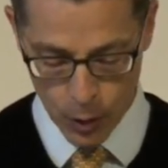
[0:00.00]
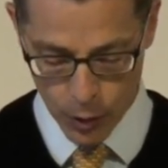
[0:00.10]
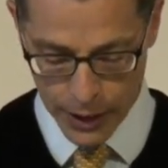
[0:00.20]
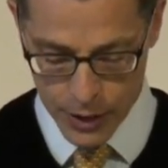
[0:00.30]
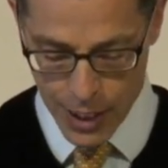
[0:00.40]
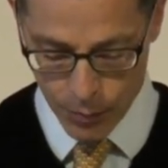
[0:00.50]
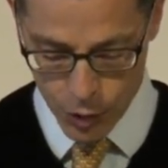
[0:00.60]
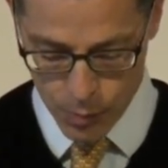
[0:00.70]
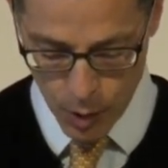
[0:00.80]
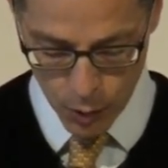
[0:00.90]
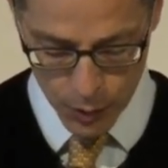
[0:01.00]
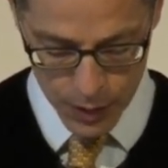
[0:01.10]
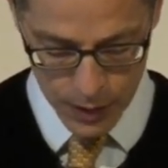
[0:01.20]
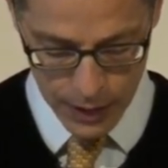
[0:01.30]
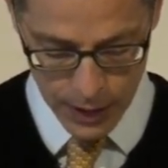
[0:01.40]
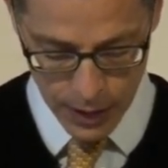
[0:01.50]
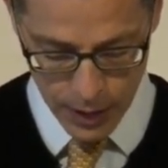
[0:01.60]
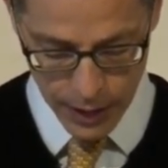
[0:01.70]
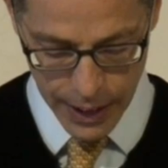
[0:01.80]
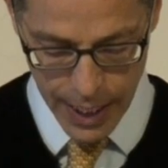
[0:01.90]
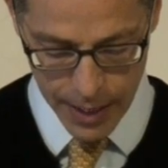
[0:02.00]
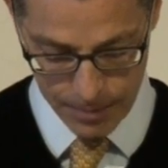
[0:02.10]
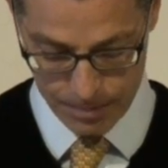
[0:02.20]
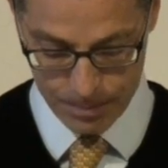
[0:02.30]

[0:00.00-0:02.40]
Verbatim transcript: or he's never smoked again.